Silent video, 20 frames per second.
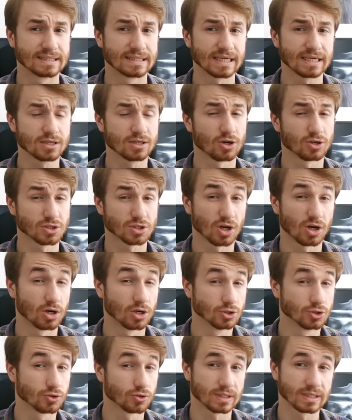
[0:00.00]
it did cost
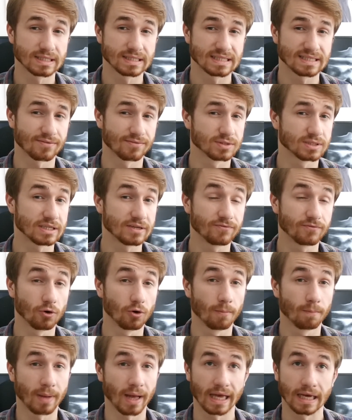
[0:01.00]

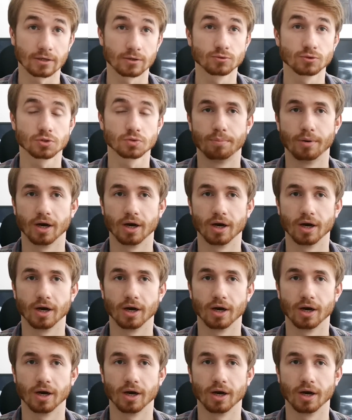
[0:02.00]
£174,